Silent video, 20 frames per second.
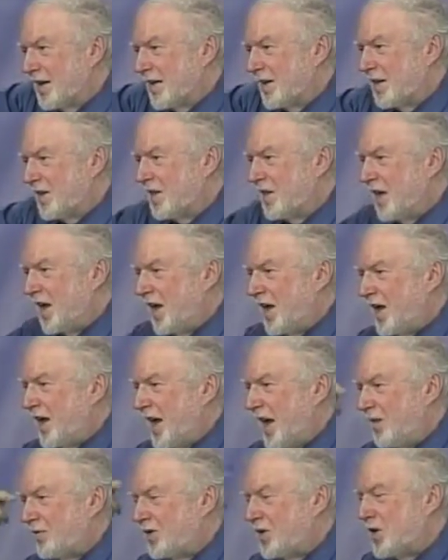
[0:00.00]
they
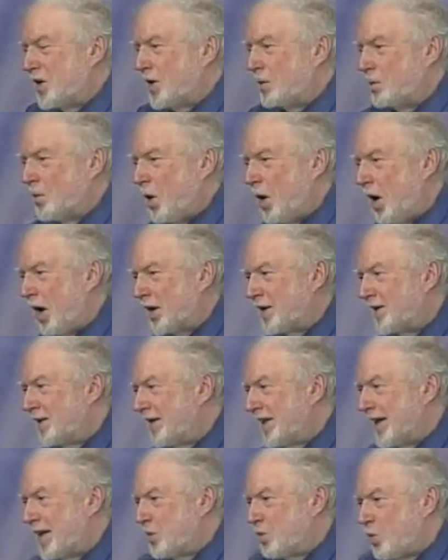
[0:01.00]
have in their mind,
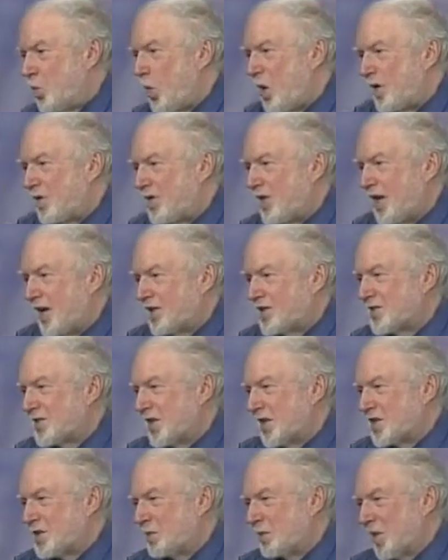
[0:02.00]
they want that
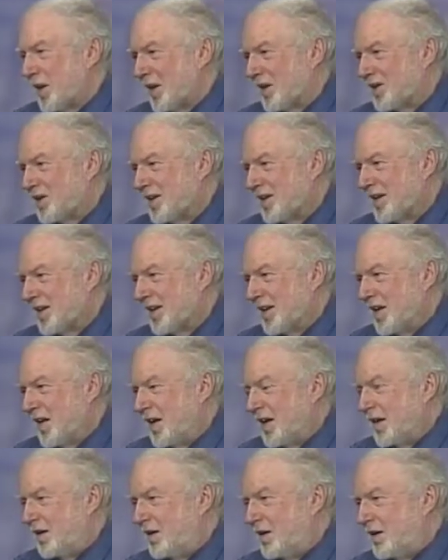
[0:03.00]
suspect.
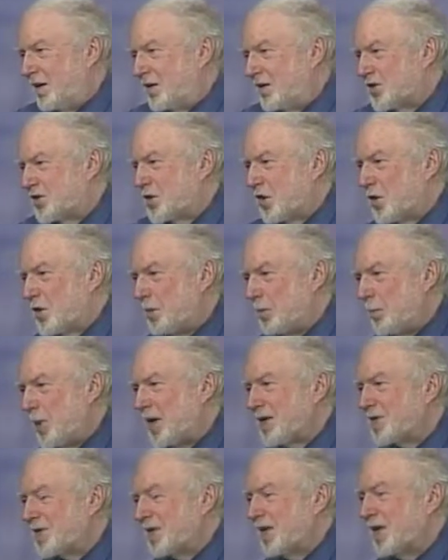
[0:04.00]
So the
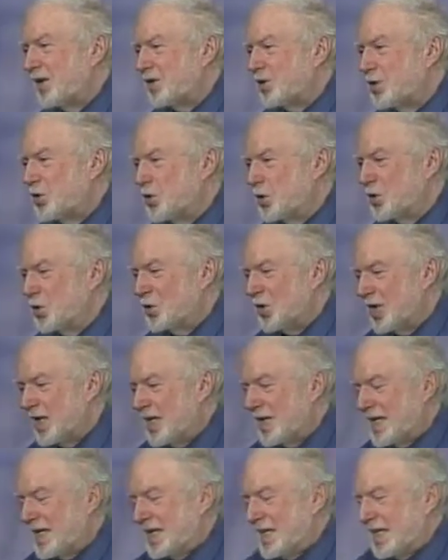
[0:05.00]
best thing to do
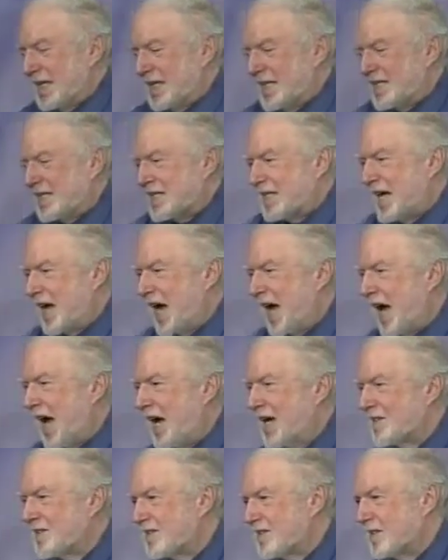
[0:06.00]
is to
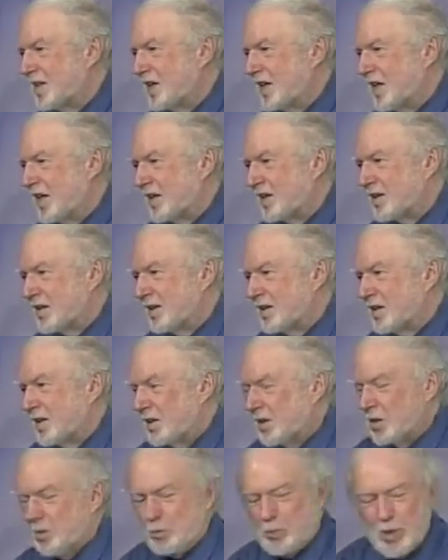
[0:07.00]
isolate
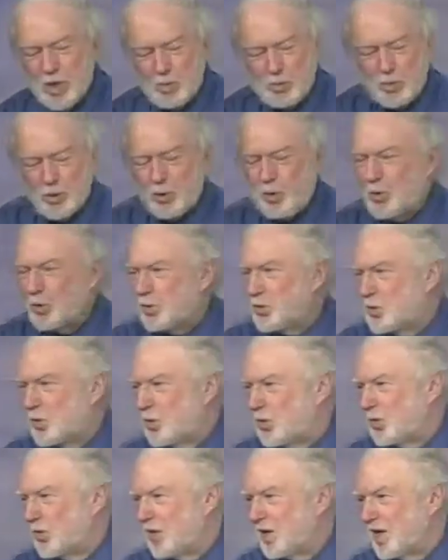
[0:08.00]
the people who
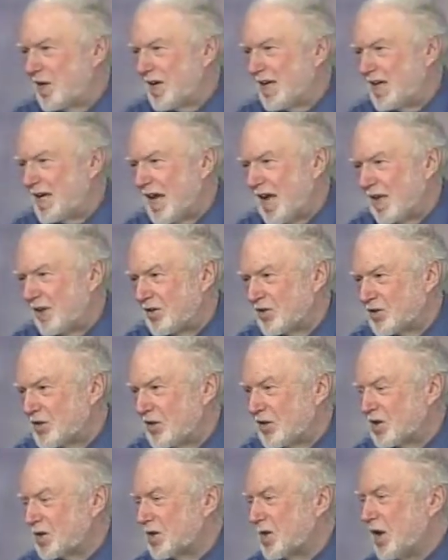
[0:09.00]
do the
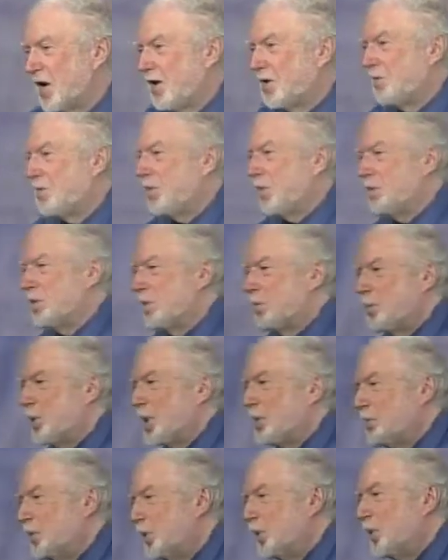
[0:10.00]
analysis from the
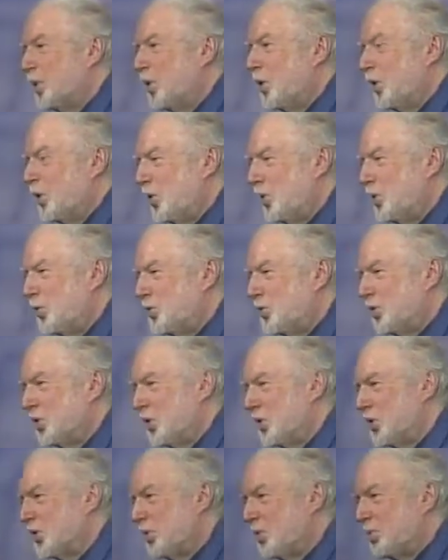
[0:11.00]
people who
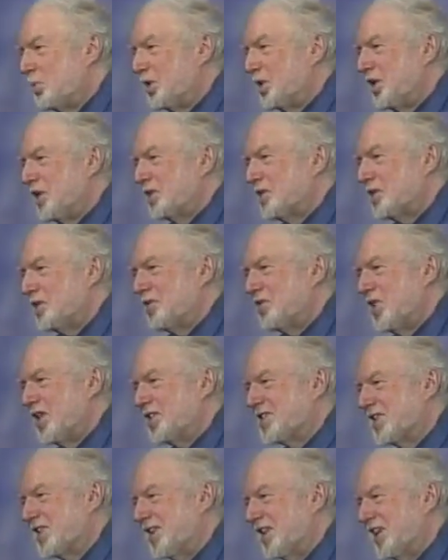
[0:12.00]
do the police
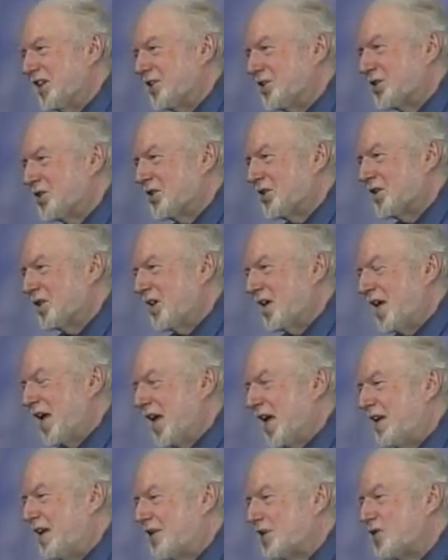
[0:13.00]
investigation.
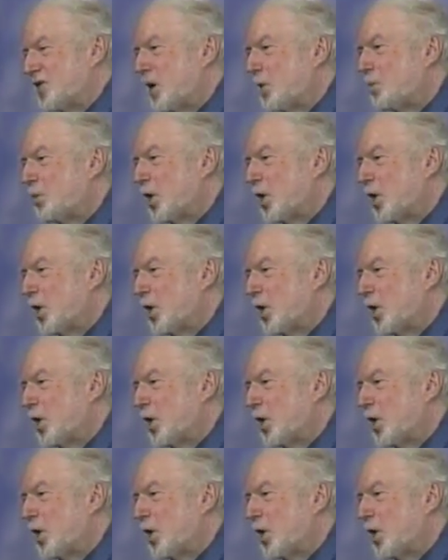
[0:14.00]
And in some